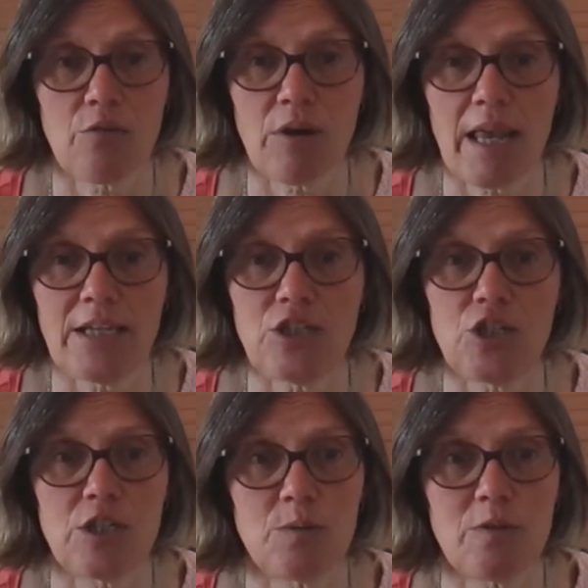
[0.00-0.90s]

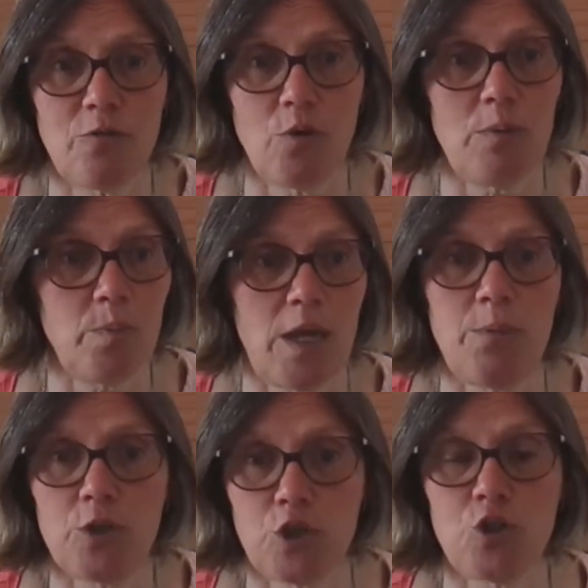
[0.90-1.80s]
relationships, avoid
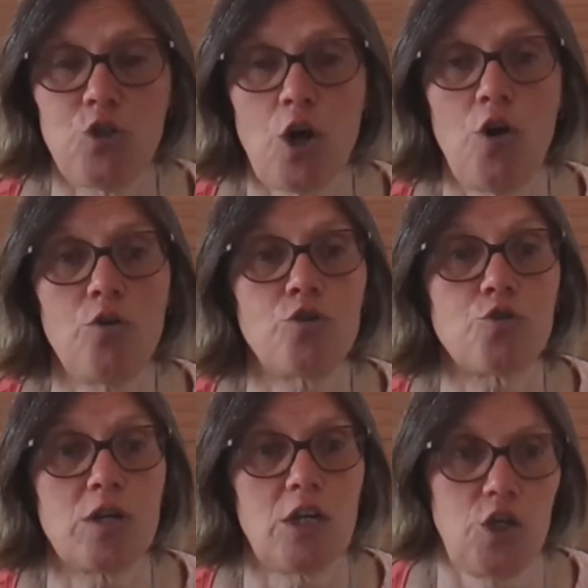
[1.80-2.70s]
people that
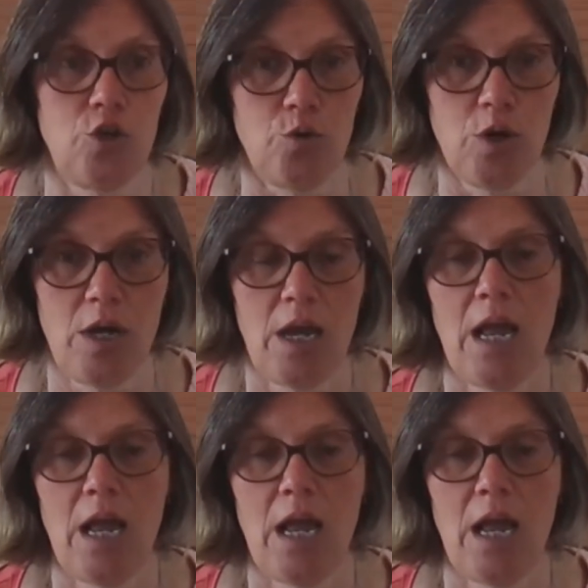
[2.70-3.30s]
trigger you